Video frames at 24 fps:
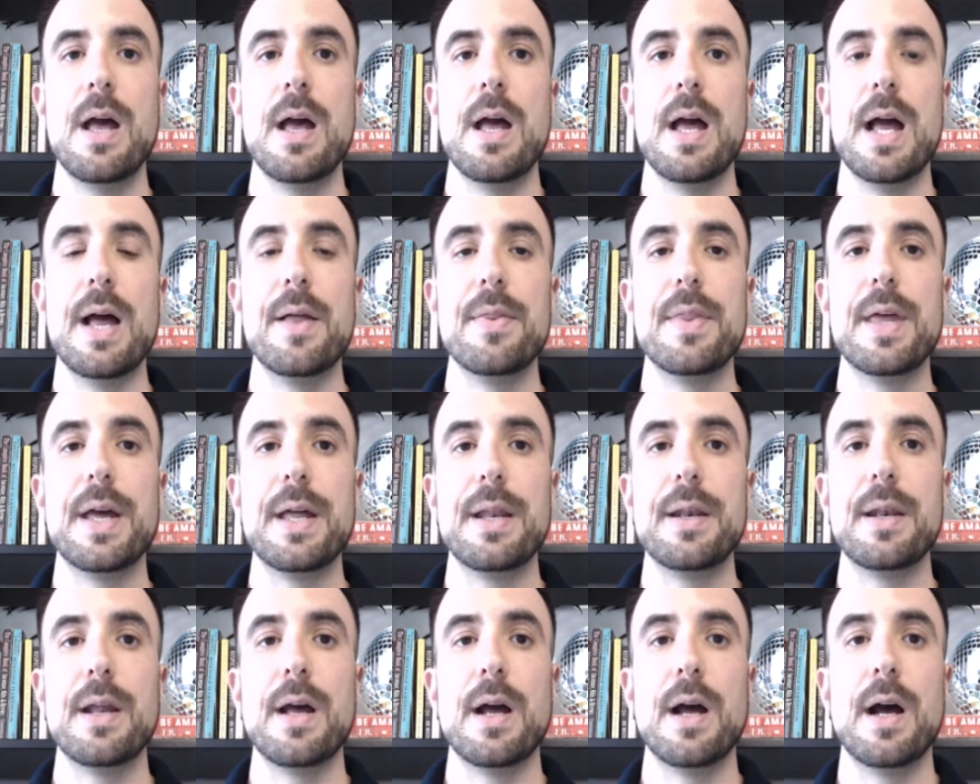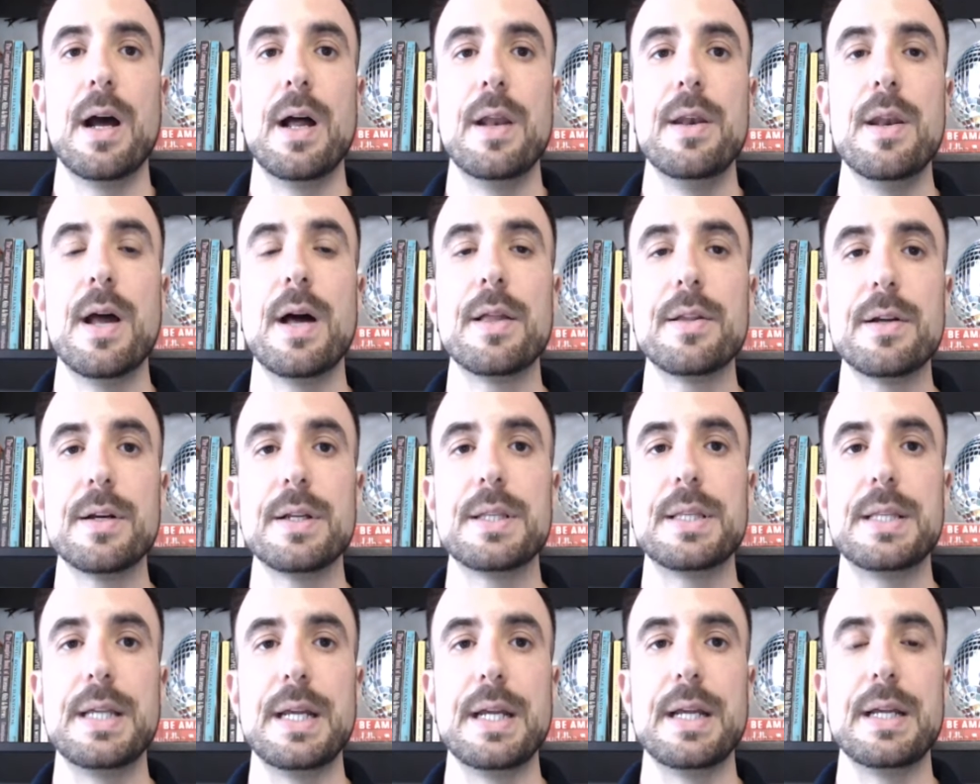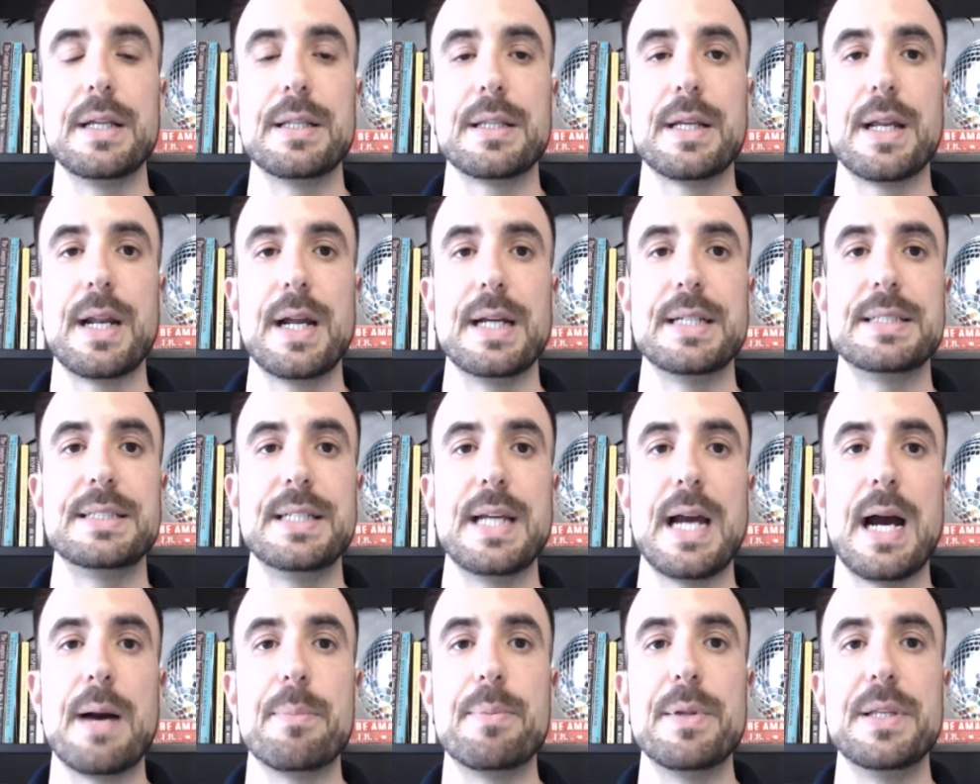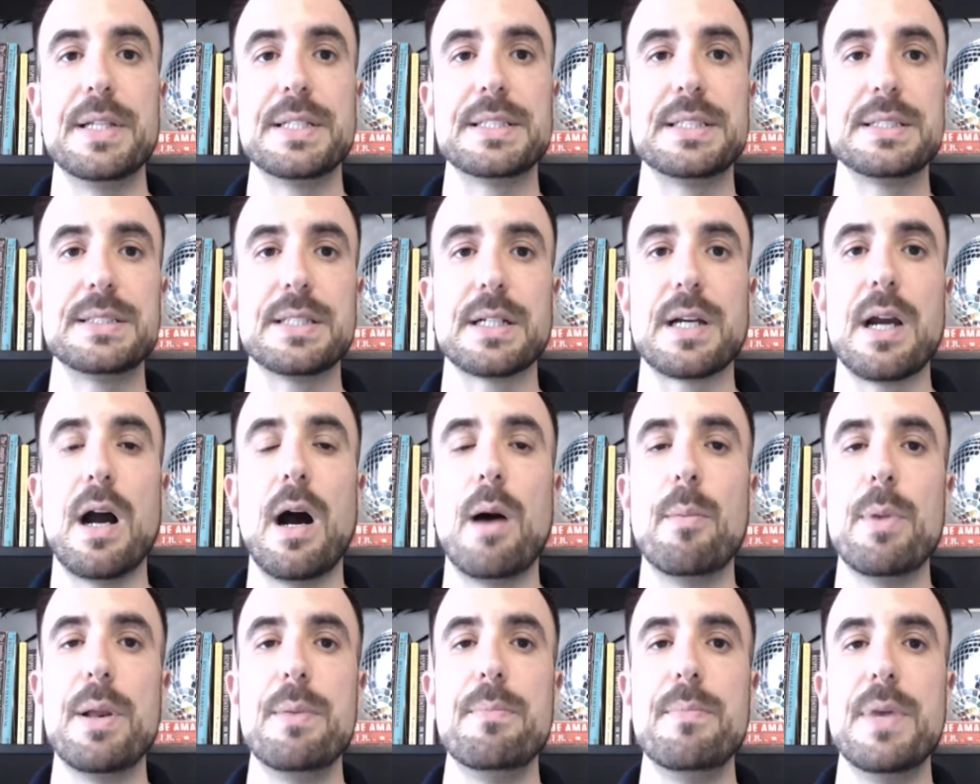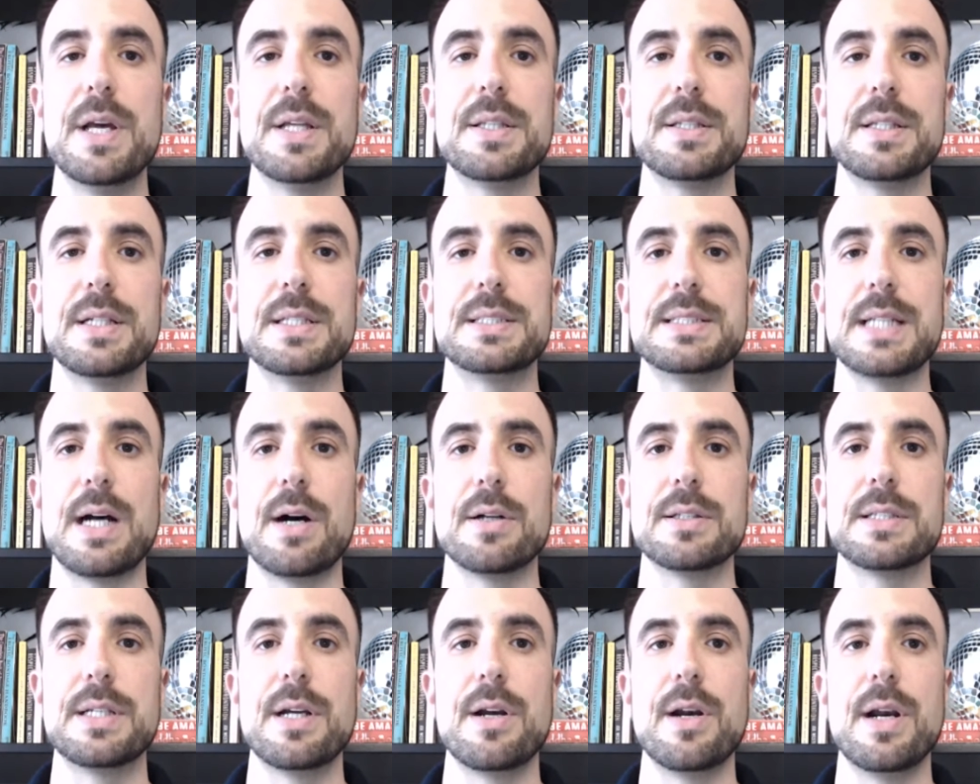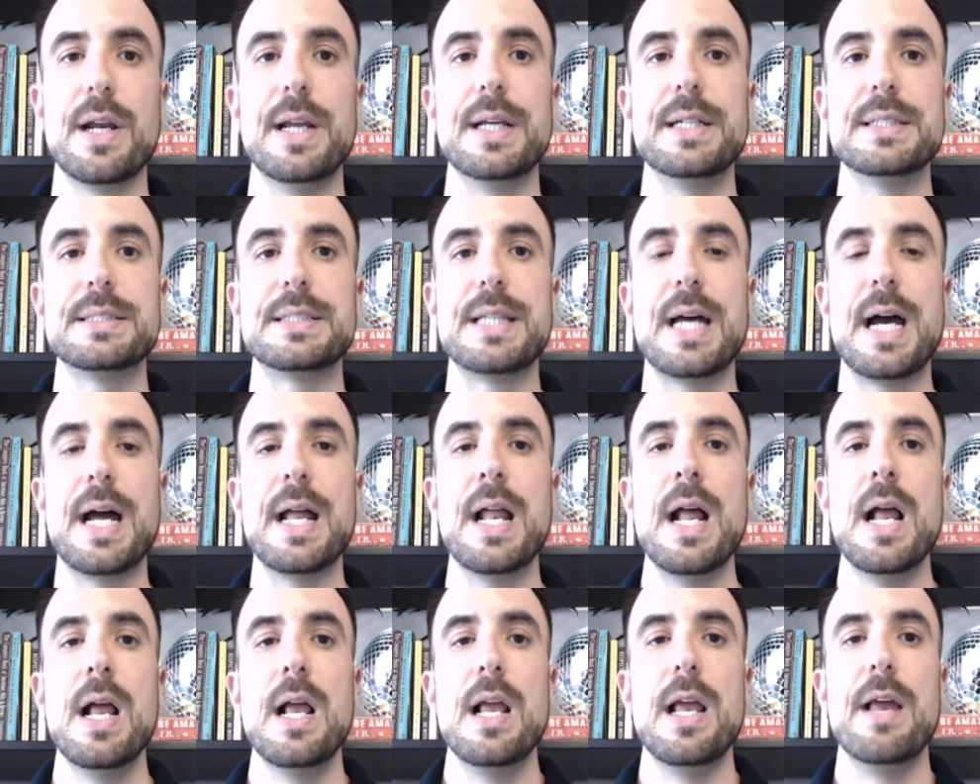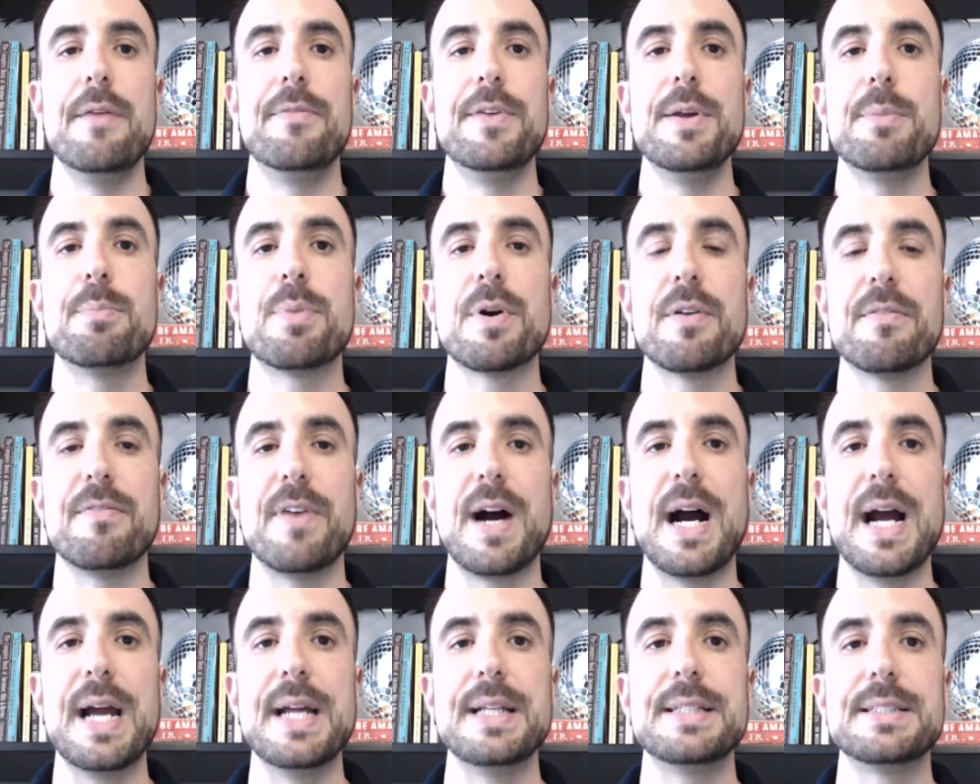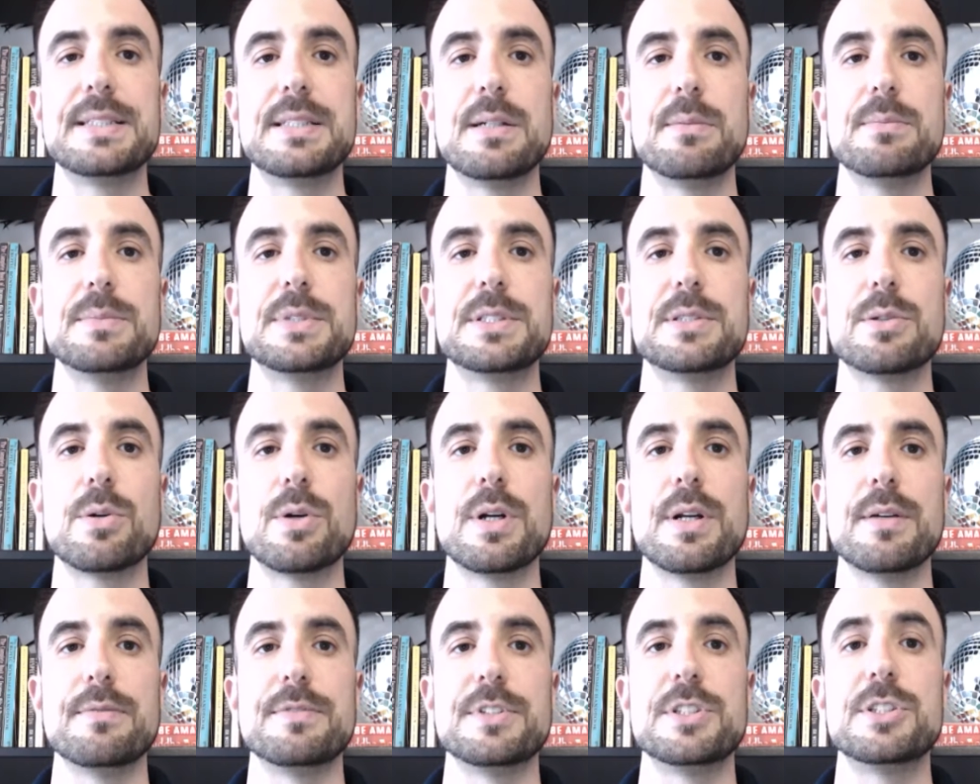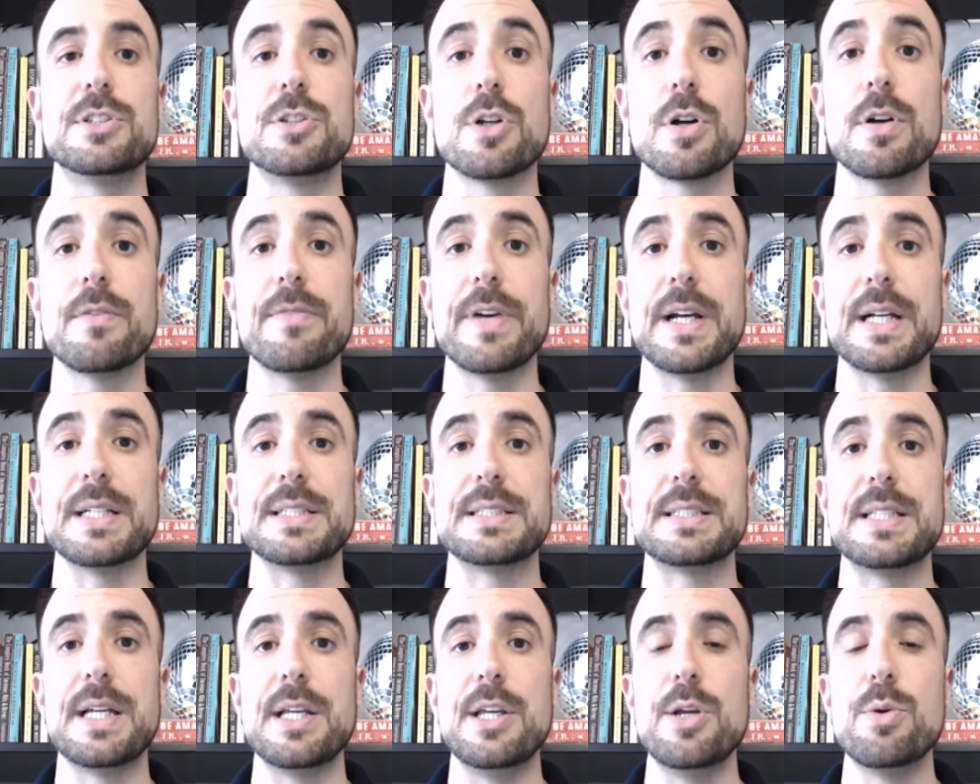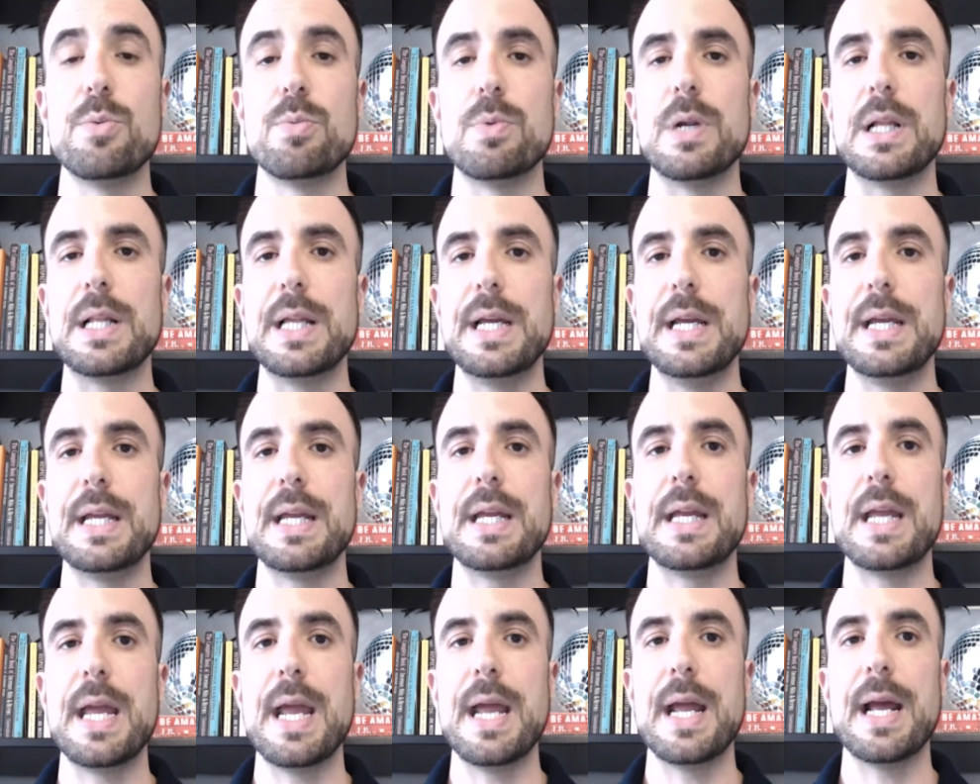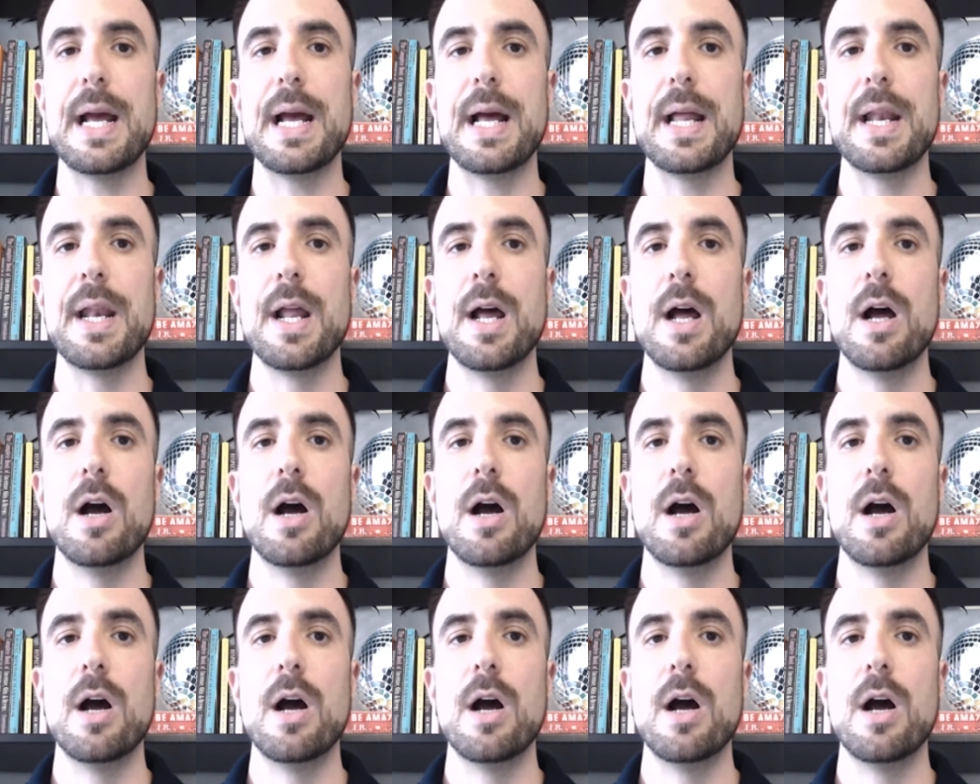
And then another thing that I see happen, this is a common myth that's out there, is that if you provide some sort of service that you really can't